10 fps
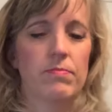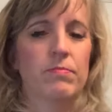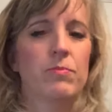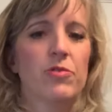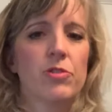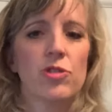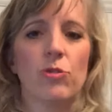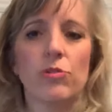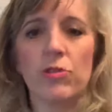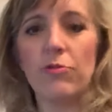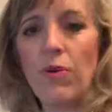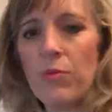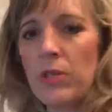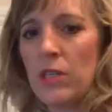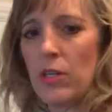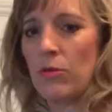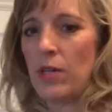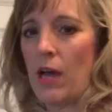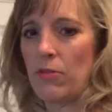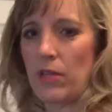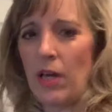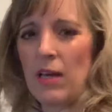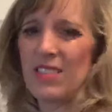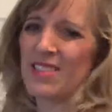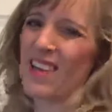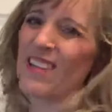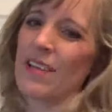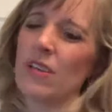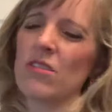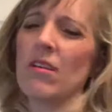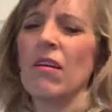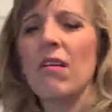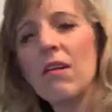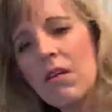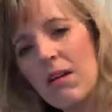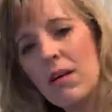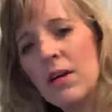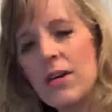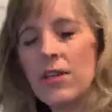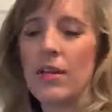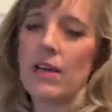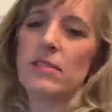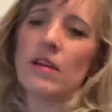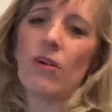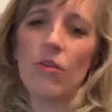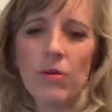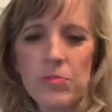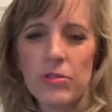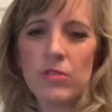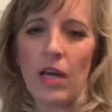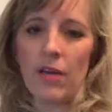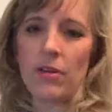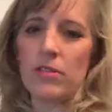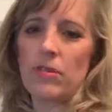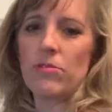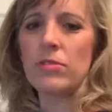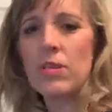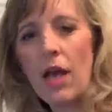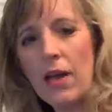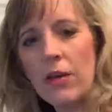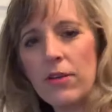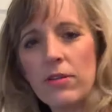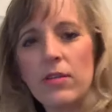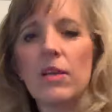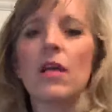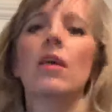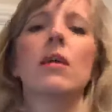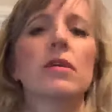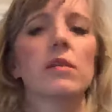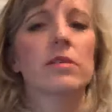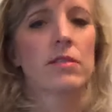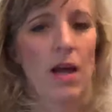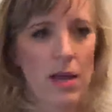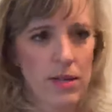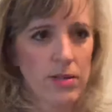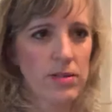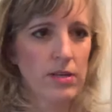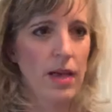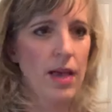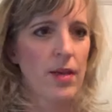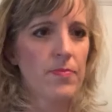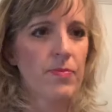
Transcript: move your shoulders forward and go down, okay? It's kind of like you're, you say, oh, I'm so tired. So tired, okay?